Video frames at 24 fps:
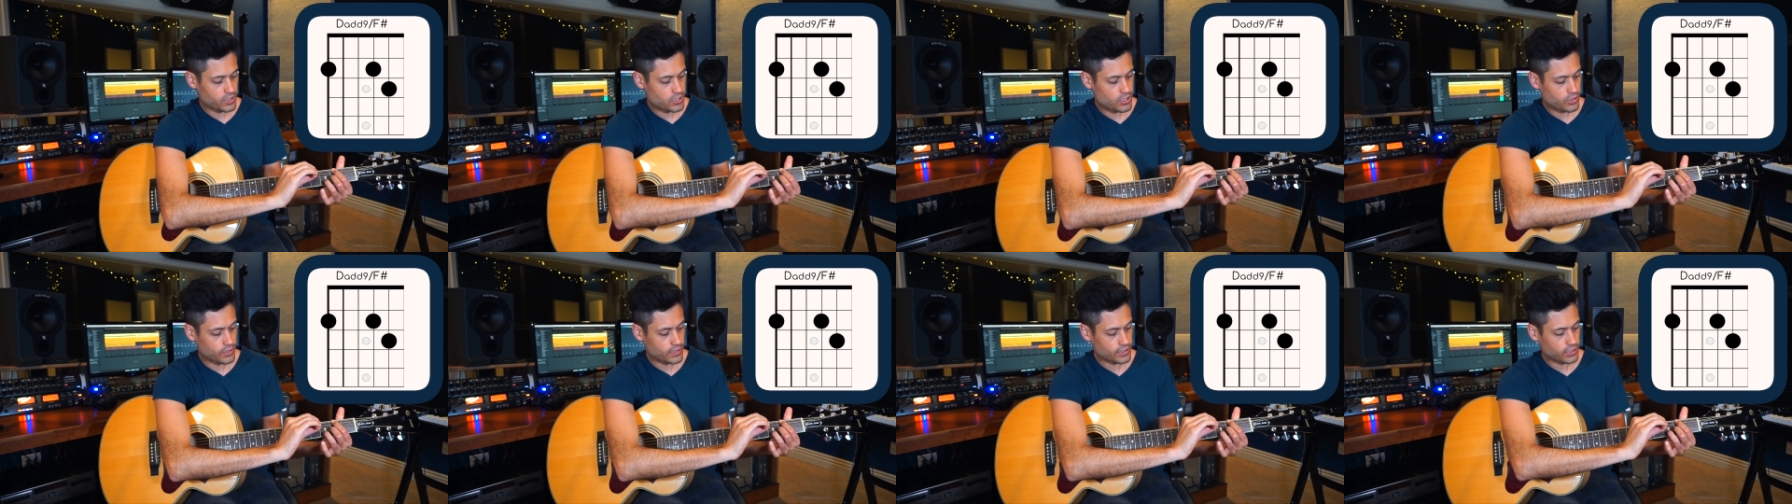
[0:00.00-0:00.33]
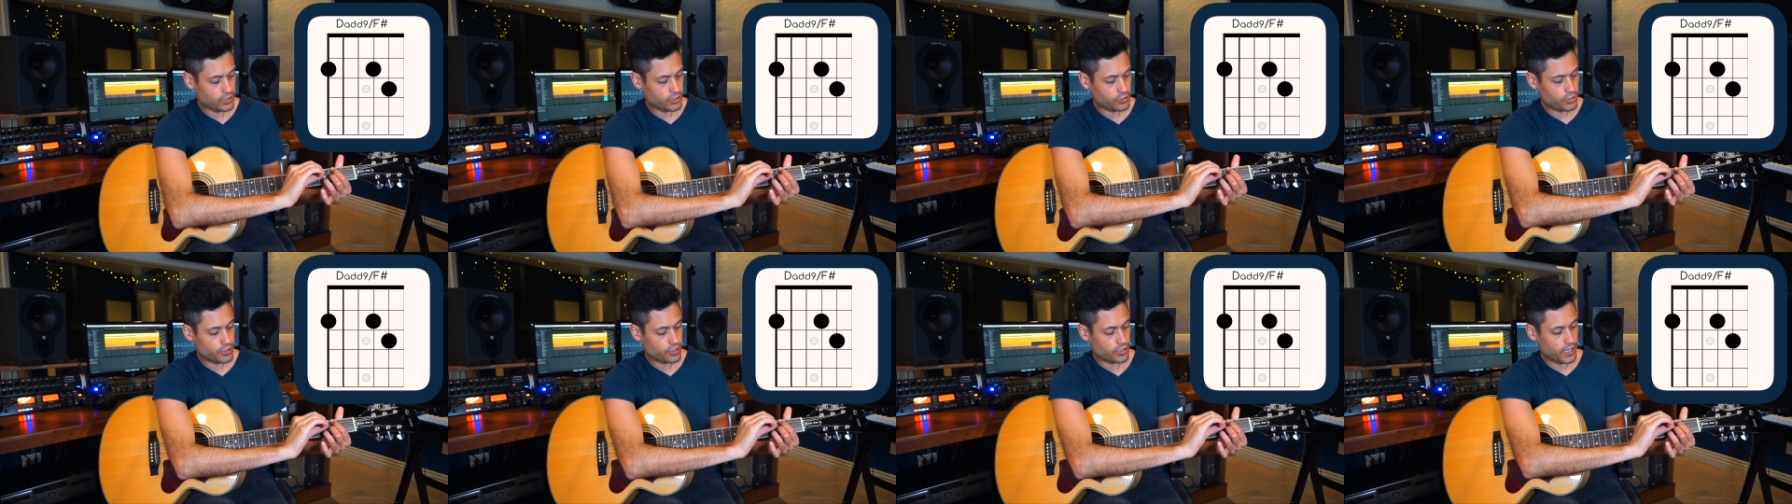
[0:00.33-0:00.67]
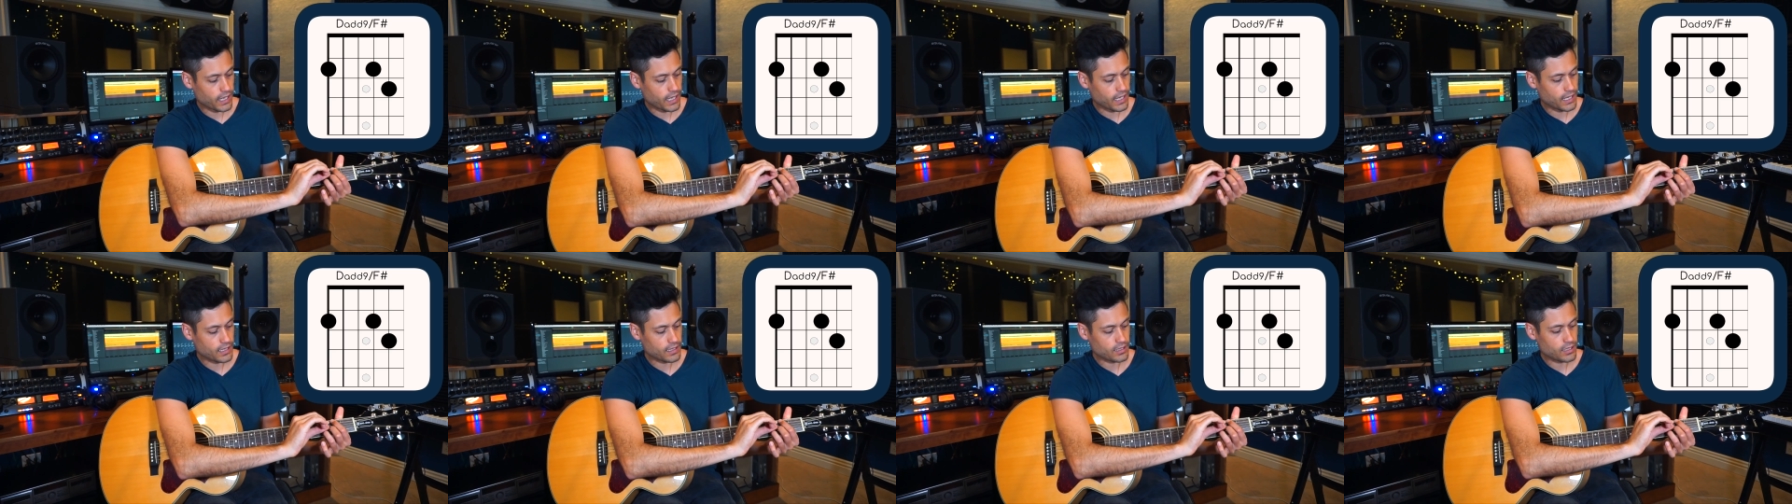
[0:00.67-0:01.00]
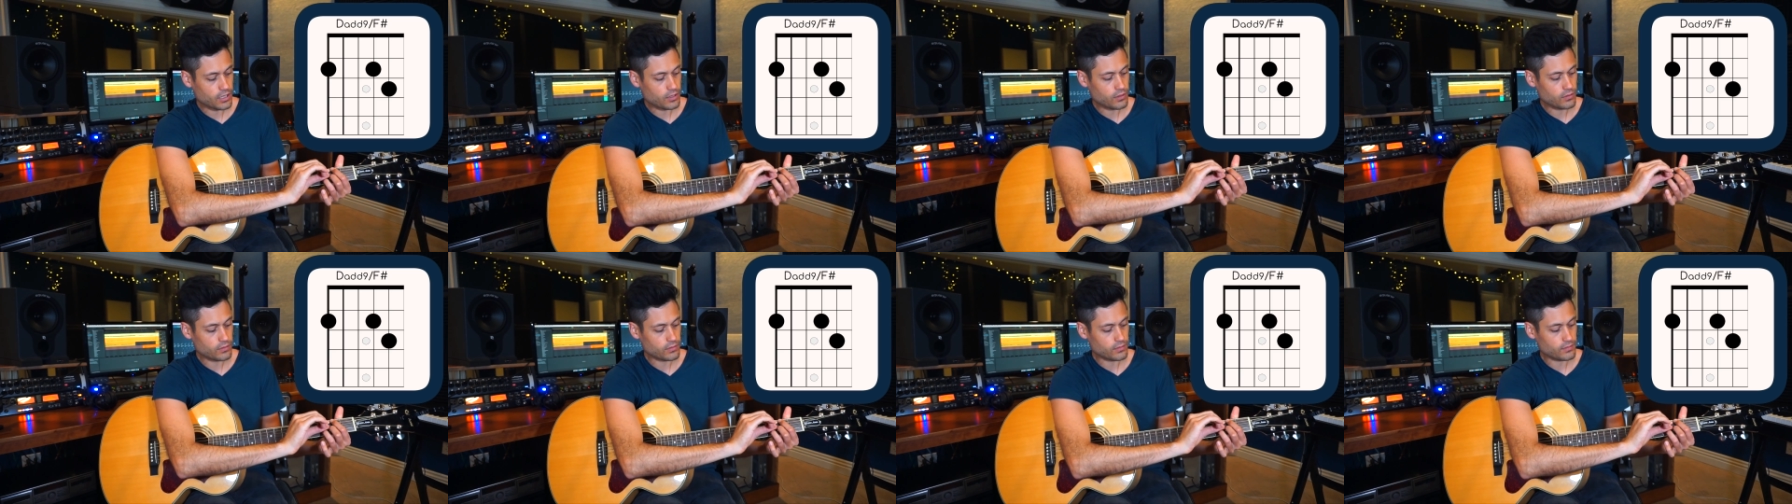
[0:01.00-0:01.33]
to include your A
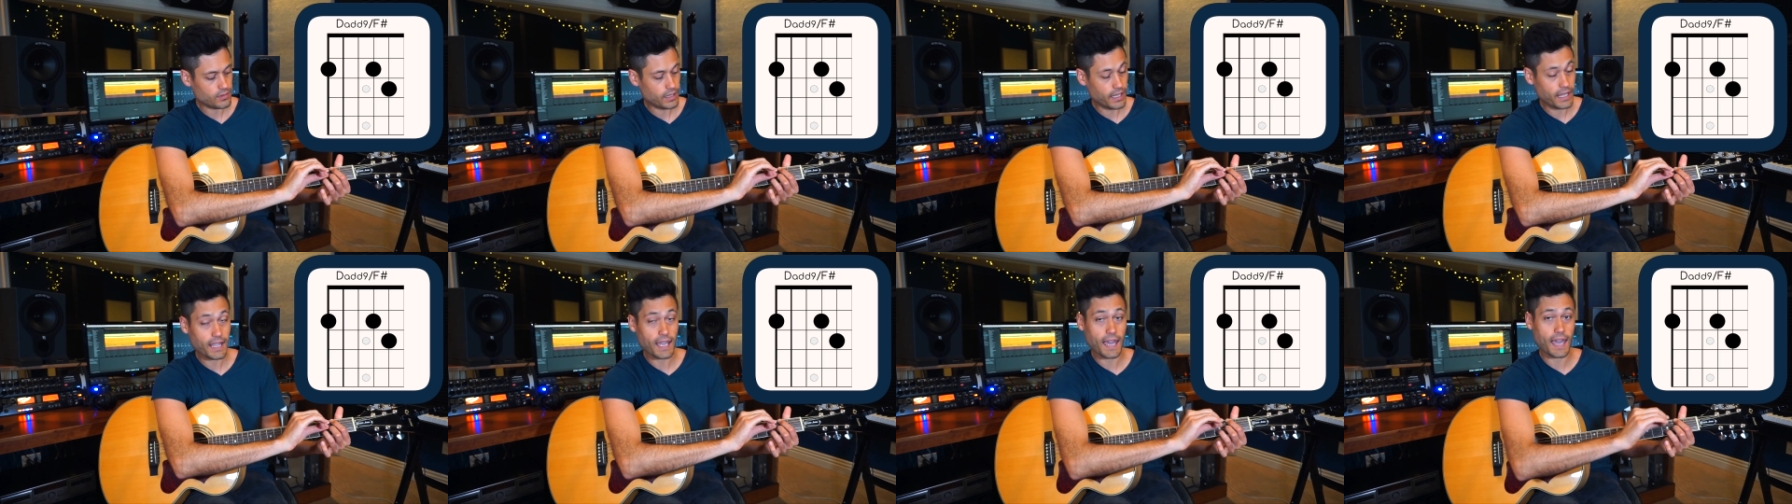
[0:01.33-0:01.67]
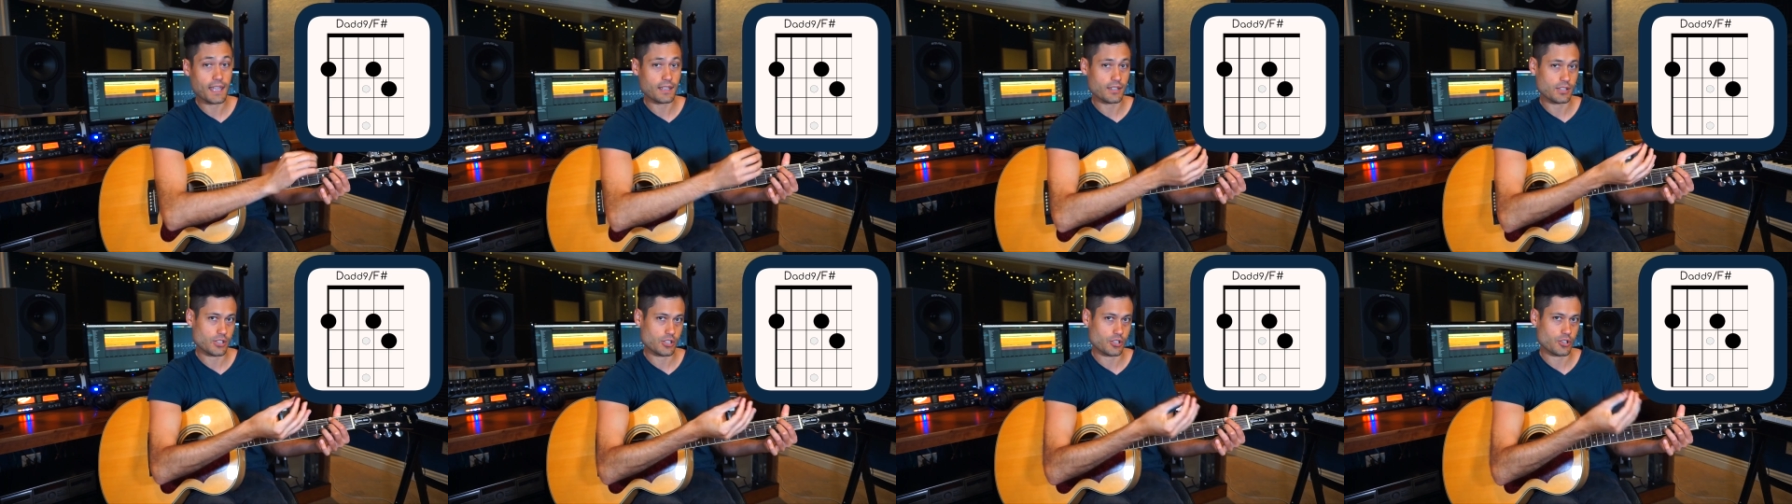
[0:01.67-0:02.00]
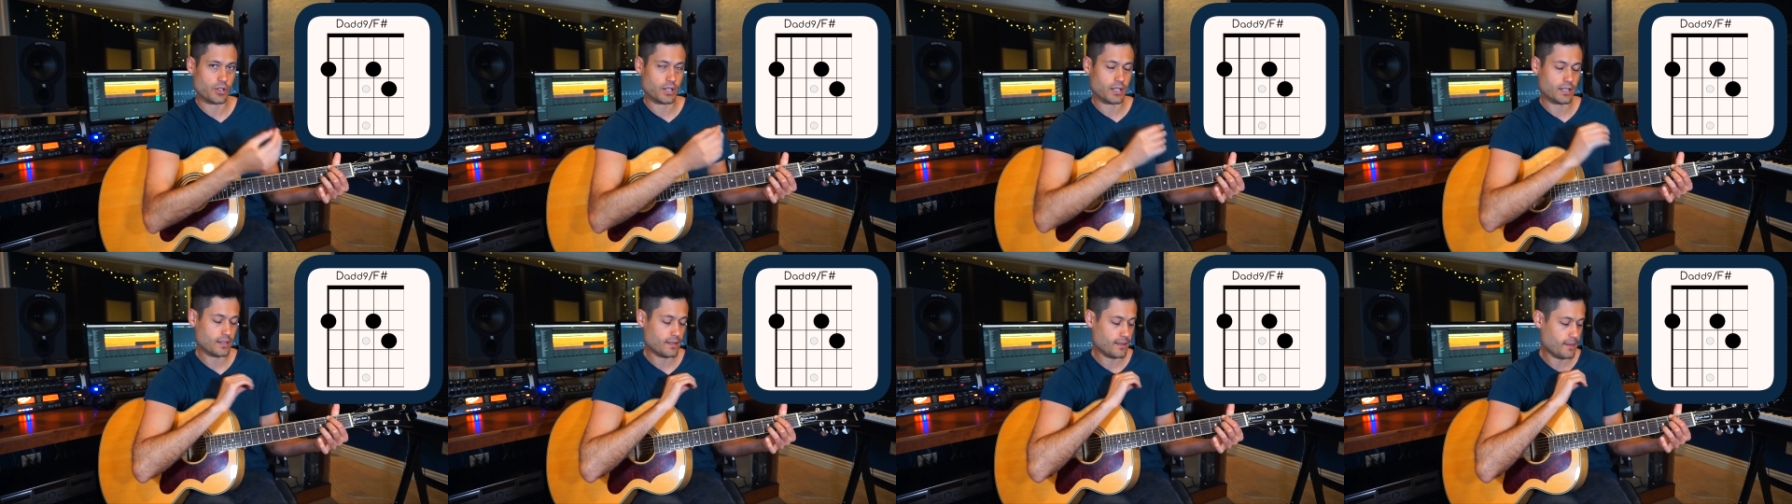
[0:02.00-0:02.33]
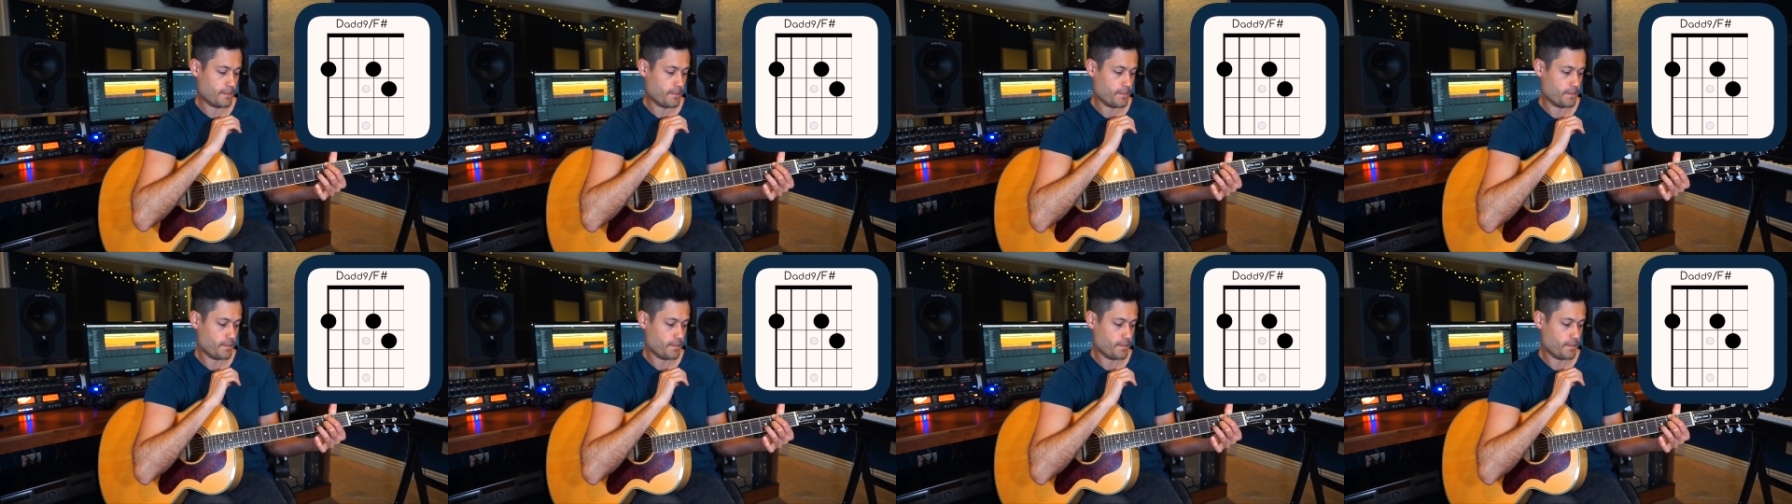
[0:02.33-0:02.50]
note, A string,